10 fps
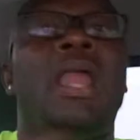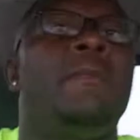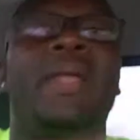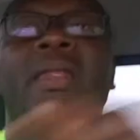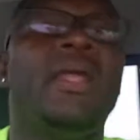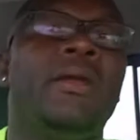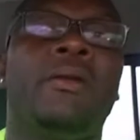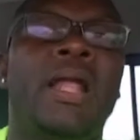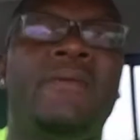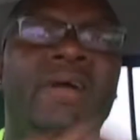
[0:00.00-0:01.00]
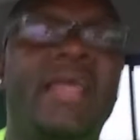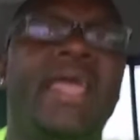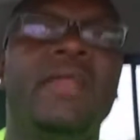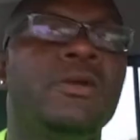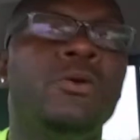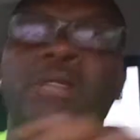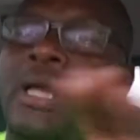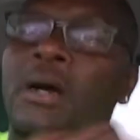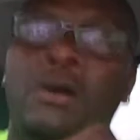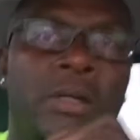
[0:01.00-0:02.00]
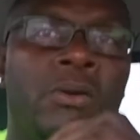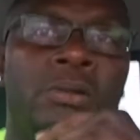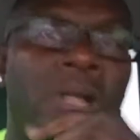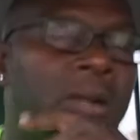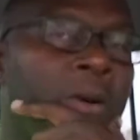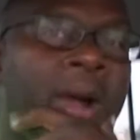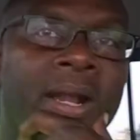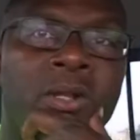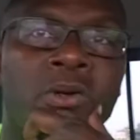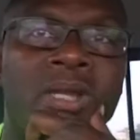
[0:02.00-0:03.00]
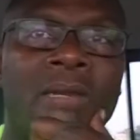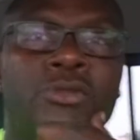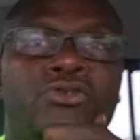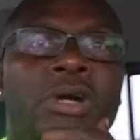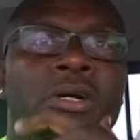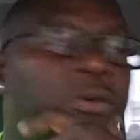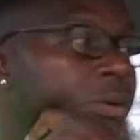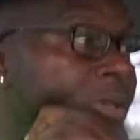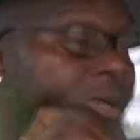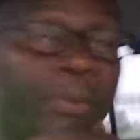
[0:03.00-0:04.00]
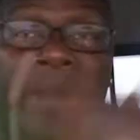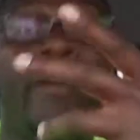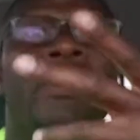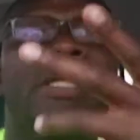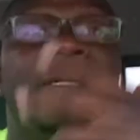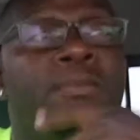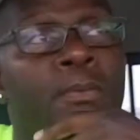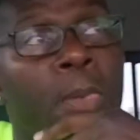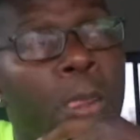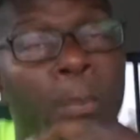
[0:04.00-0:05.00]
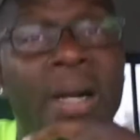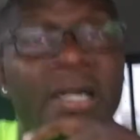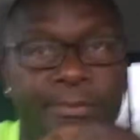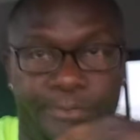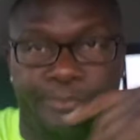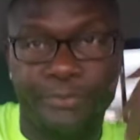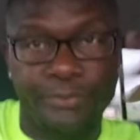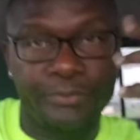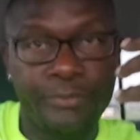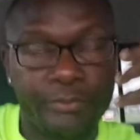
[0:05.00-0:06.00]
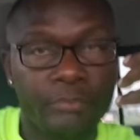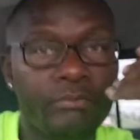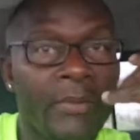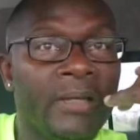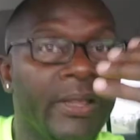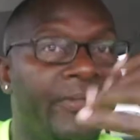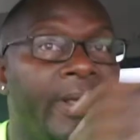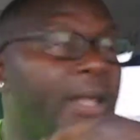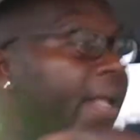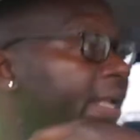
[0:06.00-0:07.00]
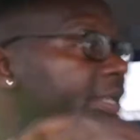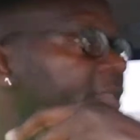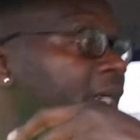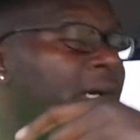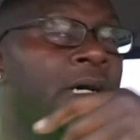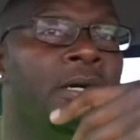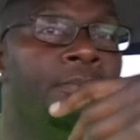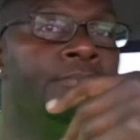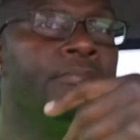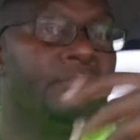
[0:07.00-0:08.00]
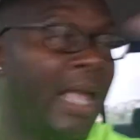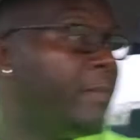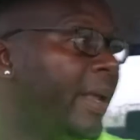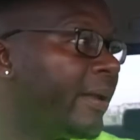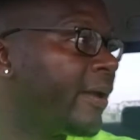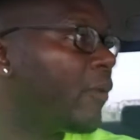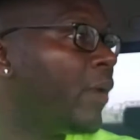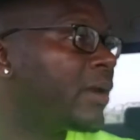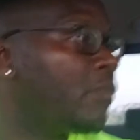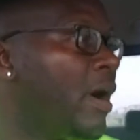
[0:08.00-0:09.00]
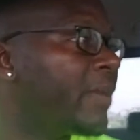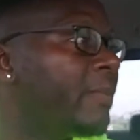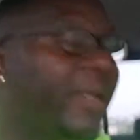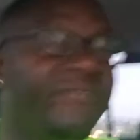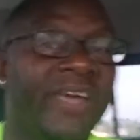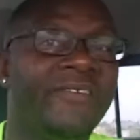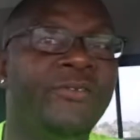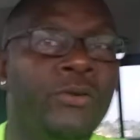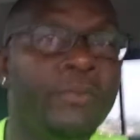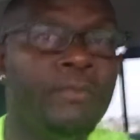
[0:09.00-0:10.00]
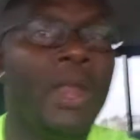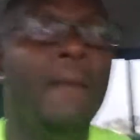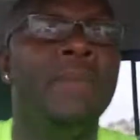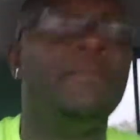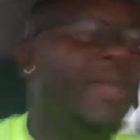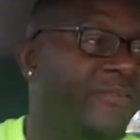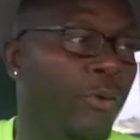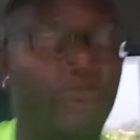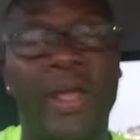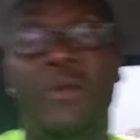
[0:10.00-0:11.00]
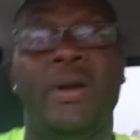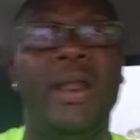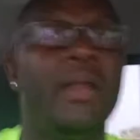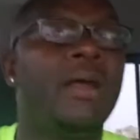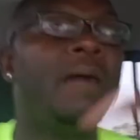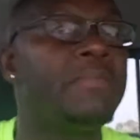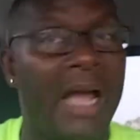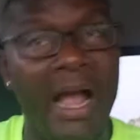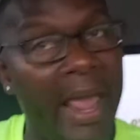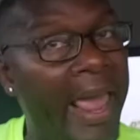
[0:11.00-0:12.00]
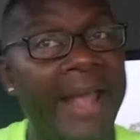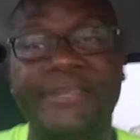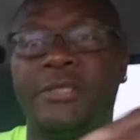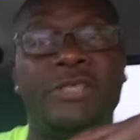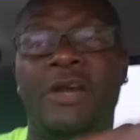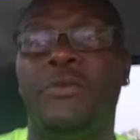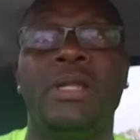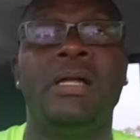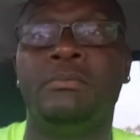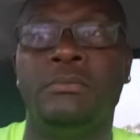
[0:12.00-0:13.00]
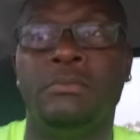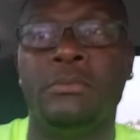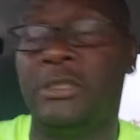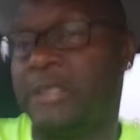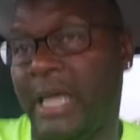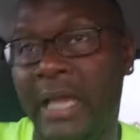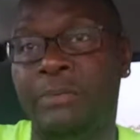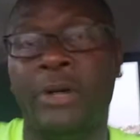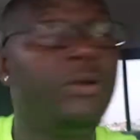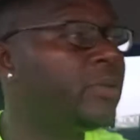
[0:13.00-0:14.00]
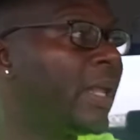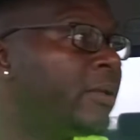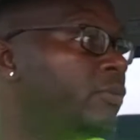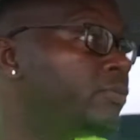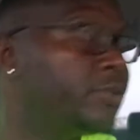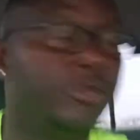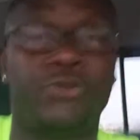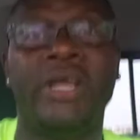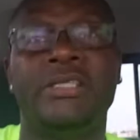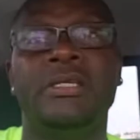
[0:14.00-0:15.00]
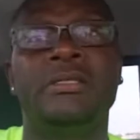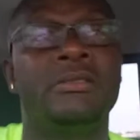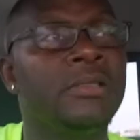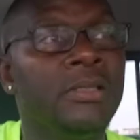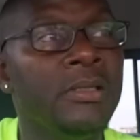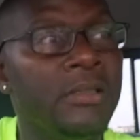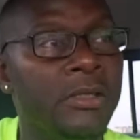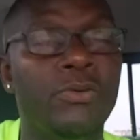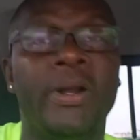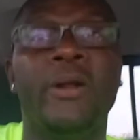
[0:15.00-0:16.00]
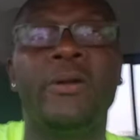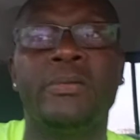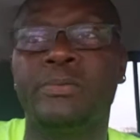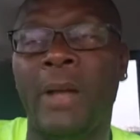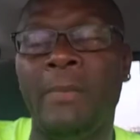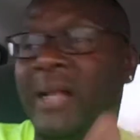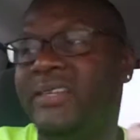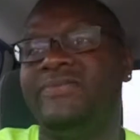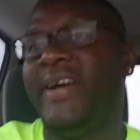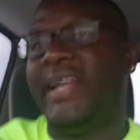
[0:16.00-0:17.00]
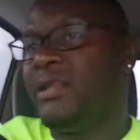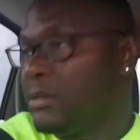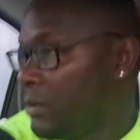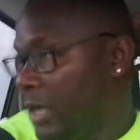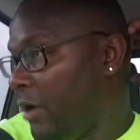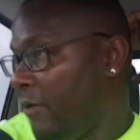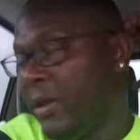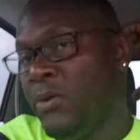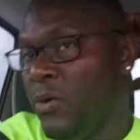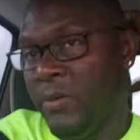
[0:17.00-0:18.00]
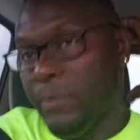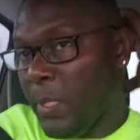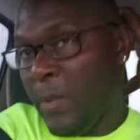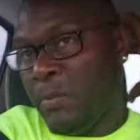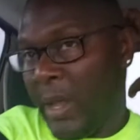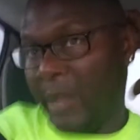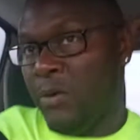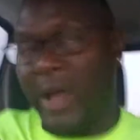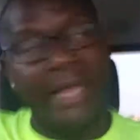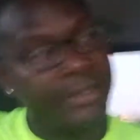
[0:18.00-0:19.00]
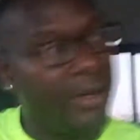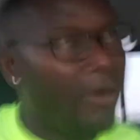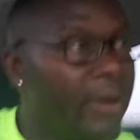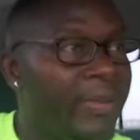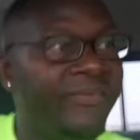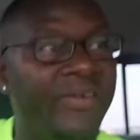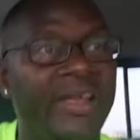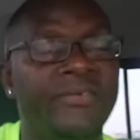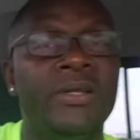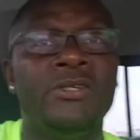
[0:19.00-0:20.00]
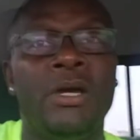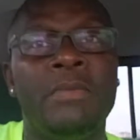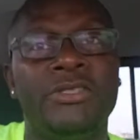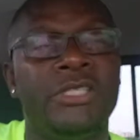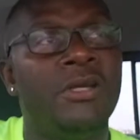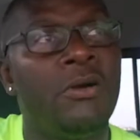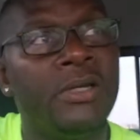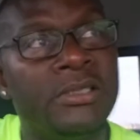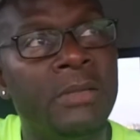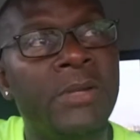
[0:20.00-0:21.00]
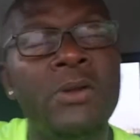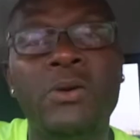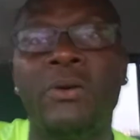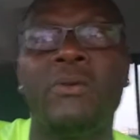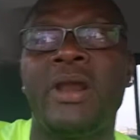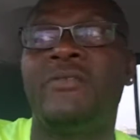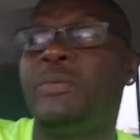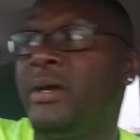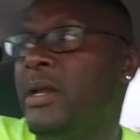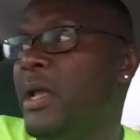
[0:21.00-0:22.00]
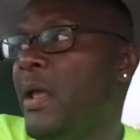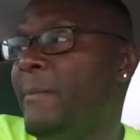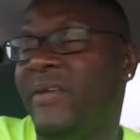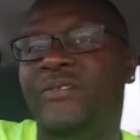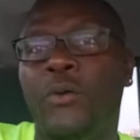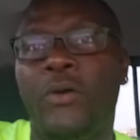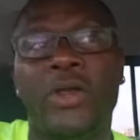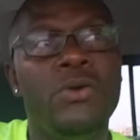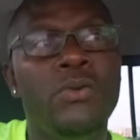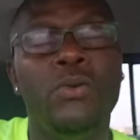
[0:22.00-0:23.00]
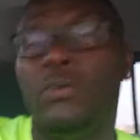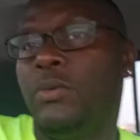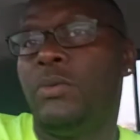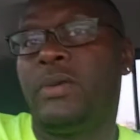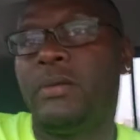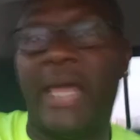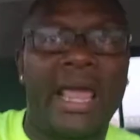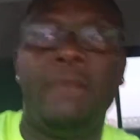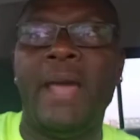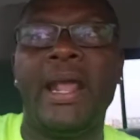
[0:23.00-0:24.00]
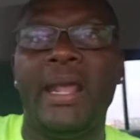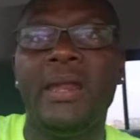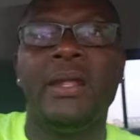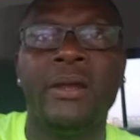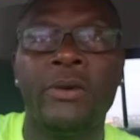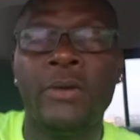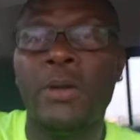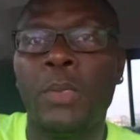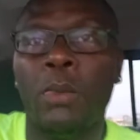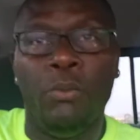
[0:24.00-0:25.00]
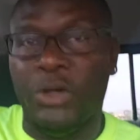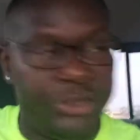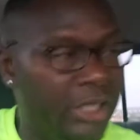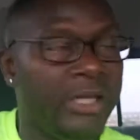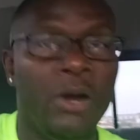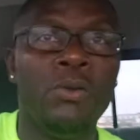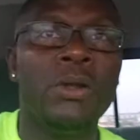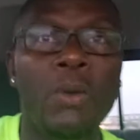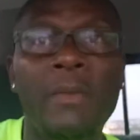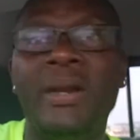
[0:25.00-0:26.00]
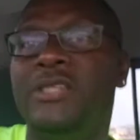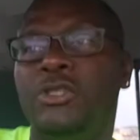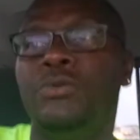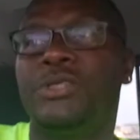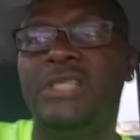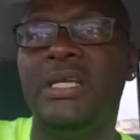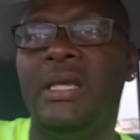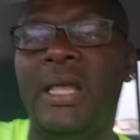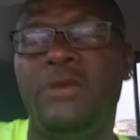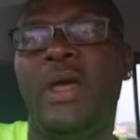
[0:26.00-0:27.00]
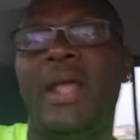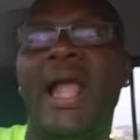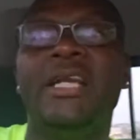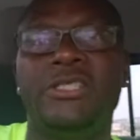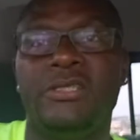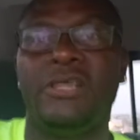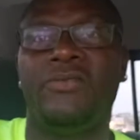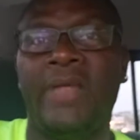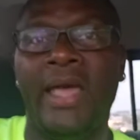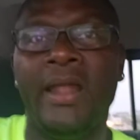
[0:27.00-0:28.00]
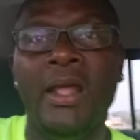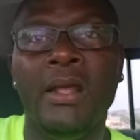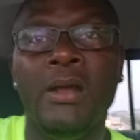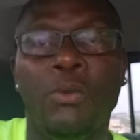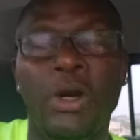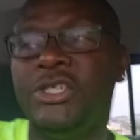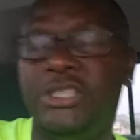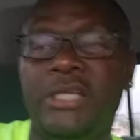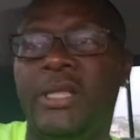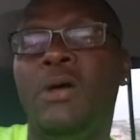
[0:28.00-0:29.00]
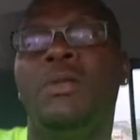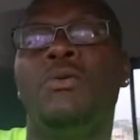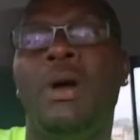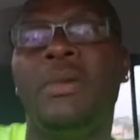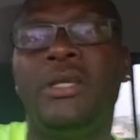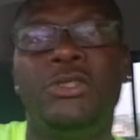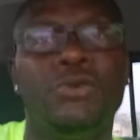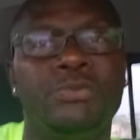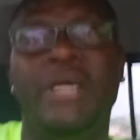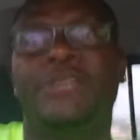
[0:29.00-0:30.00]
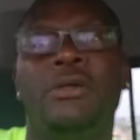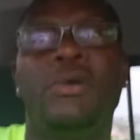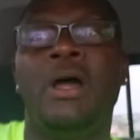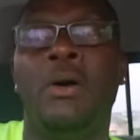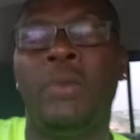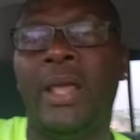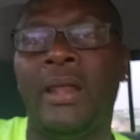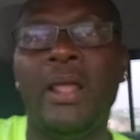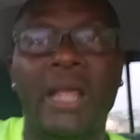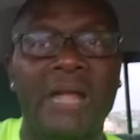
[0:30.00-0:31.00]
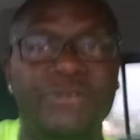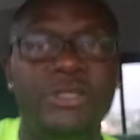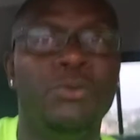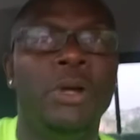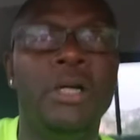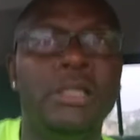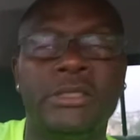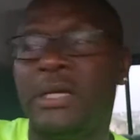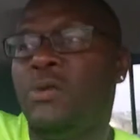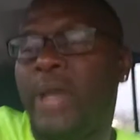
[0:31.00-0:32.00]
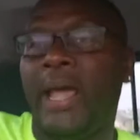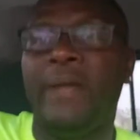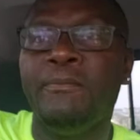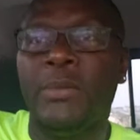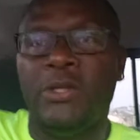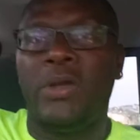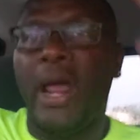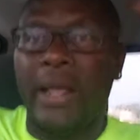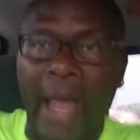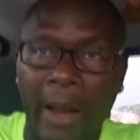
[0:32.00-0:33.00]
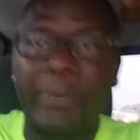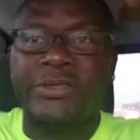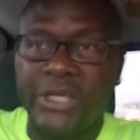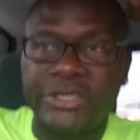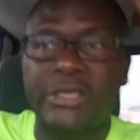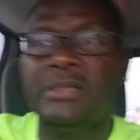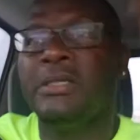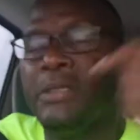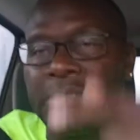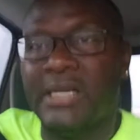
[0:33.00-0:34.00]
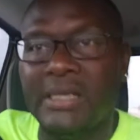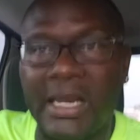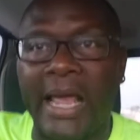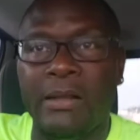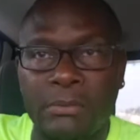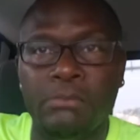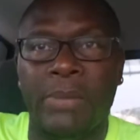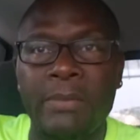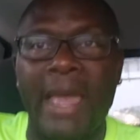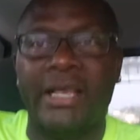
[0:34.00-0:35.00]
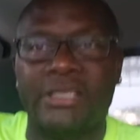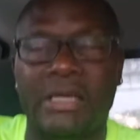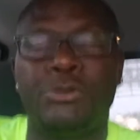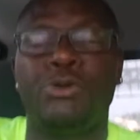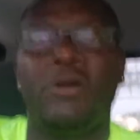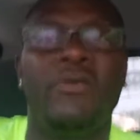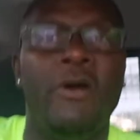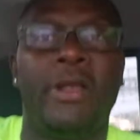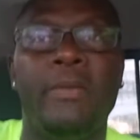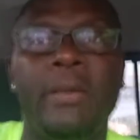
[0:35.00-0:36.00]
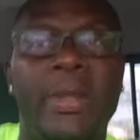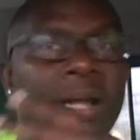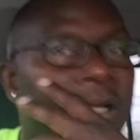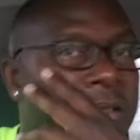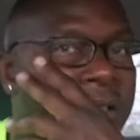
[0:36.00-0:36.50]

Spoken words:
I'm in here. Like, if I can't do it, no, don't let nobody do it. Let them struggle, apparently. But the thing is, they be in there wanting the woman to be faithful, but before they went in there, I asked several of them, just, hey, bro, like, you stressing, you in here about to fight and carrying on, and you asking her to be faithful, and you talking about she talking to some dude or whatever, but before you came back in here, was she the only woman that you was seeing? Like, you got to ask yourself that. Was she the only woman that you was messing around with? If she was, then okay, you kind of got a position to, like, be making some sort of argument, because